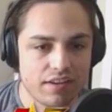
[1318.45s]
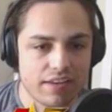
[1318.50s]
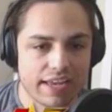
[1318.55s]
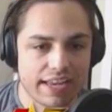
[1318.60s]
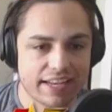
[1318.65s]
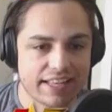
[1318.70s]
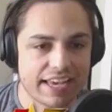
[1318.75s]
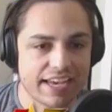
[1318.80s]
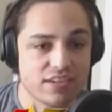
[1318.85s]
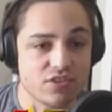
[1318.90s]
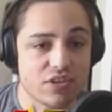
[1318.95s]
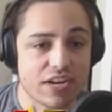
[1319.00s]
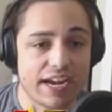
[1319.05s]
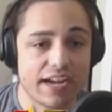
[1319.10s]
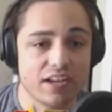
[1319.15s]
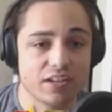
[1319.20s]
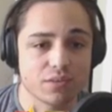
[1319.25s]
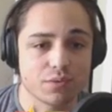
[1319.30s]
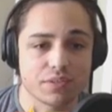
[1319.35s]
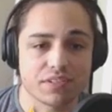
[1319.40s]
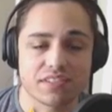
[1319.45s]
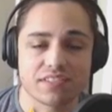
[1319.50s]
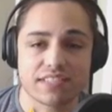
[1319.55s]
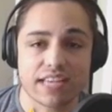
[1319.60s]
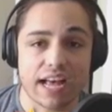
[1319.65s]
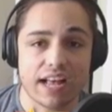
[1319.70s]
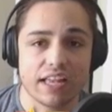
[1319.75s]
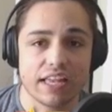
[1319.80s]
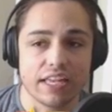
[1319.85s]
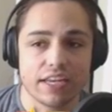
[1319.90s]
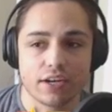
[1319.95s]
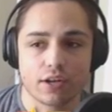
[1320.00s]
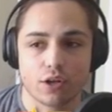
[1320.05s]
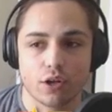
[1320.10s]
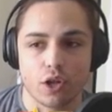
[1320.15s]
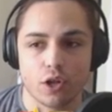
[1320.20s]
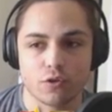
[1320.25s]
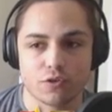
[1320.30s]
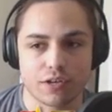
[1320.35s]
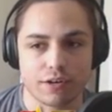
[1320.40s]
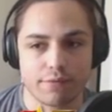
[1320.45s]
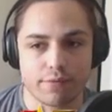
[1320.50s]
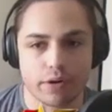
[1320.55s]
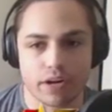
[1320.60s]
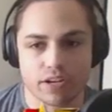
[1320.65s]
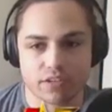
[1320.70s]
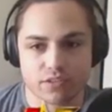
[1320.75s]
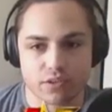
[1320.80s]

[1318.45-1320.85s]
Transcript: And Ken Giles was a solid closer for us.